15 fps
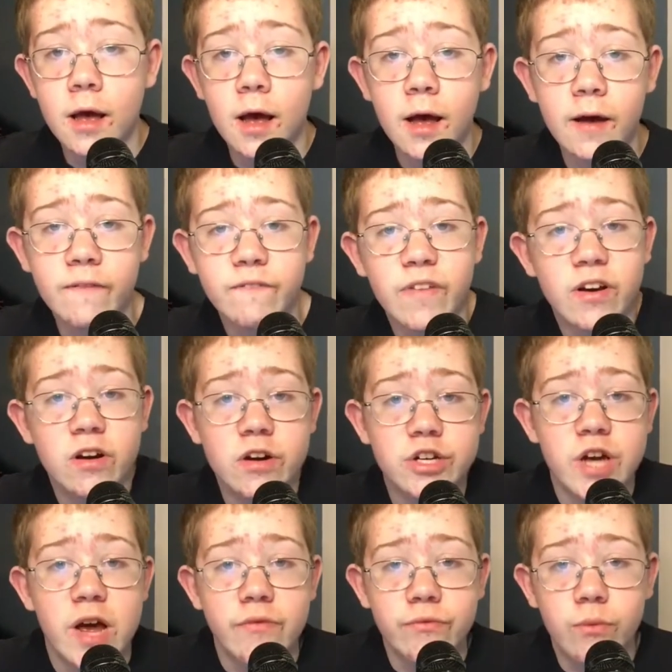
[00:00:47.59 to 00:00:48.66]
a fighter
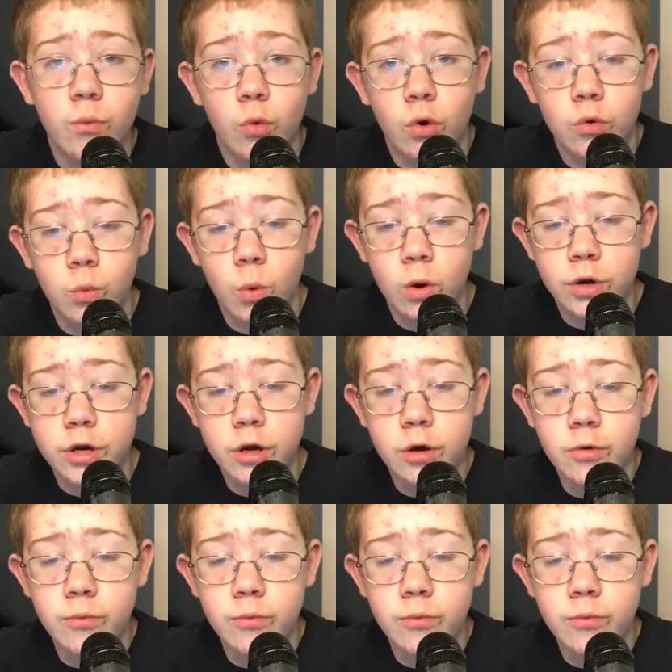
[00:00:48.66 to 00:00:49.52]
jet from World War II.